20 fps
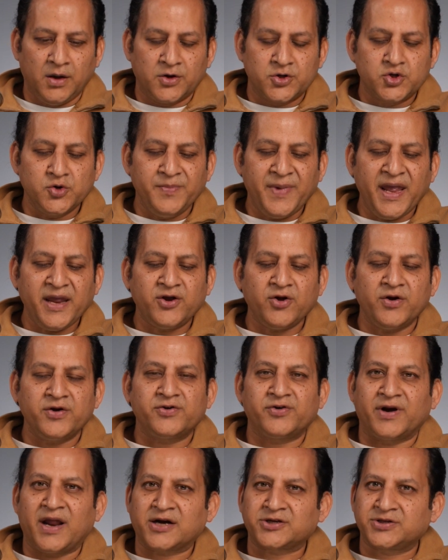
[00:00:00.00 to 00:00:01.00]
To make your
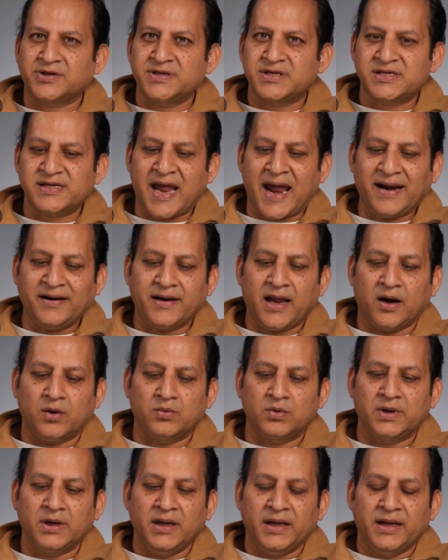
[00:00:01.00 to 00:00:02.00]
introduction stand
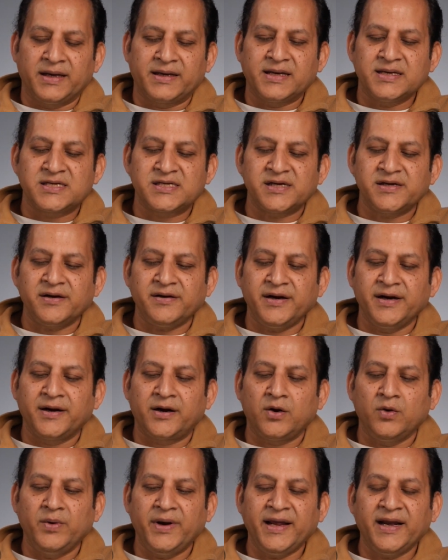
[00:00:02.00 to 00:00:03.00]
out, consider
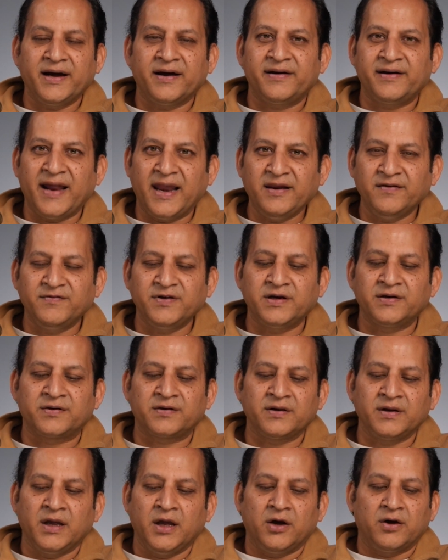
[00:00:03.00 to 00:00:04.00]
including a
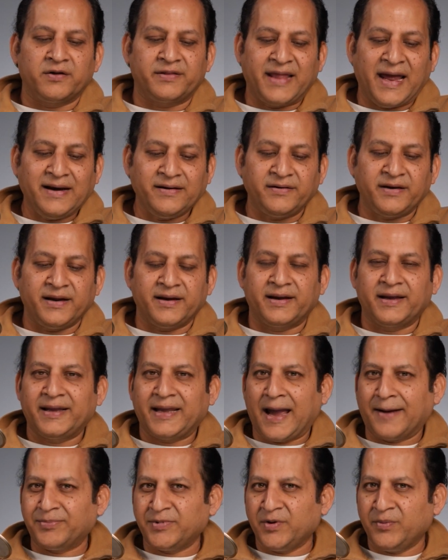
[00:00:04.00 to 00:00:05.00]
relevant, authentic,
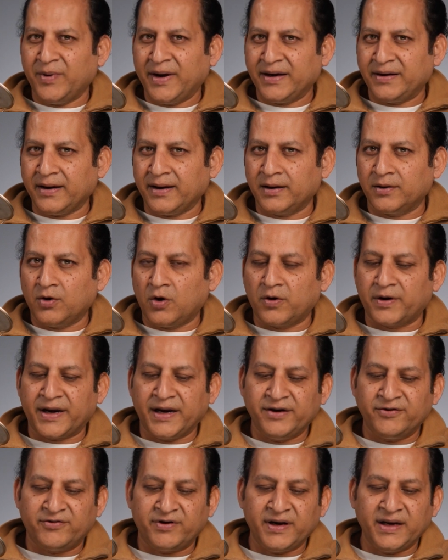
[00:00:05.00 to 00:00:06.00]
captivating, or
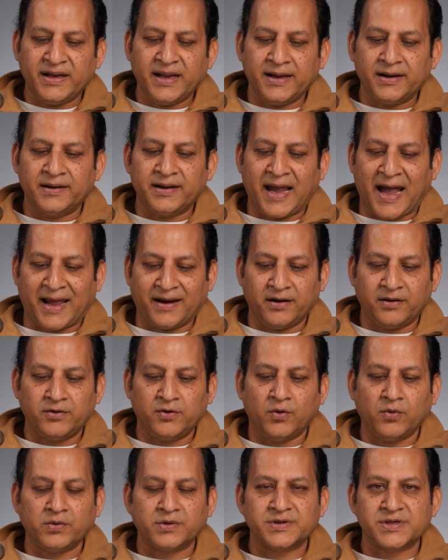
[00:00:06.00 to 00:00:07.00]
intriguing
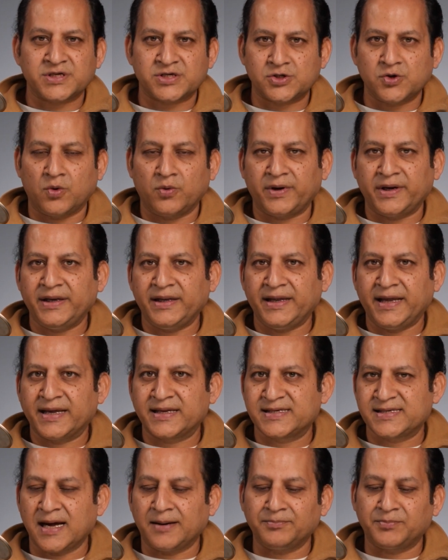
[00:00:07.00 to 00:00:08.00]
anecdote, story,
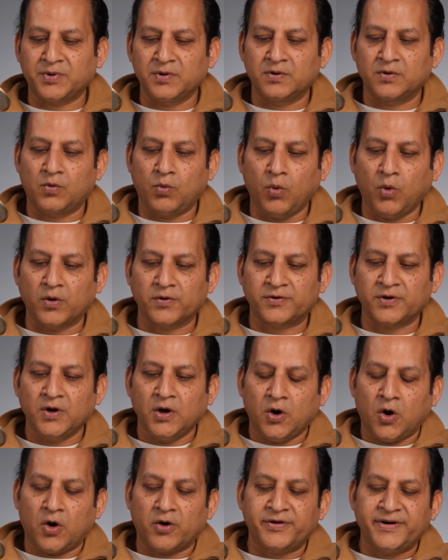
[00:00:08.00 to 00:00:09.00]
example, quote,
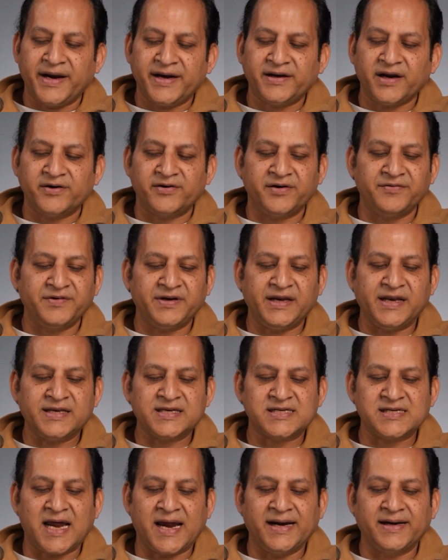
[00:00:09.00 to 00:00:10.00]
or data-driven
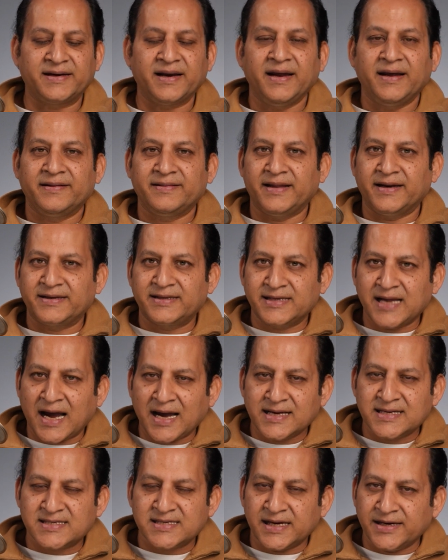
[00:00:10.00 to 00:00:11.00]
insight that
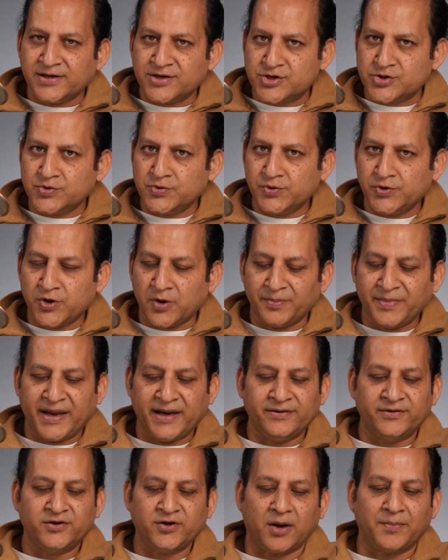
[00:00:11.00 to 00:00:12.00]
ties into your
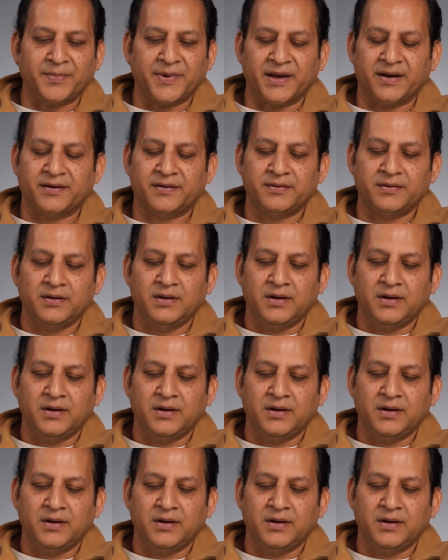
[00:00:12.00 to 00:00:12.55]
main topic.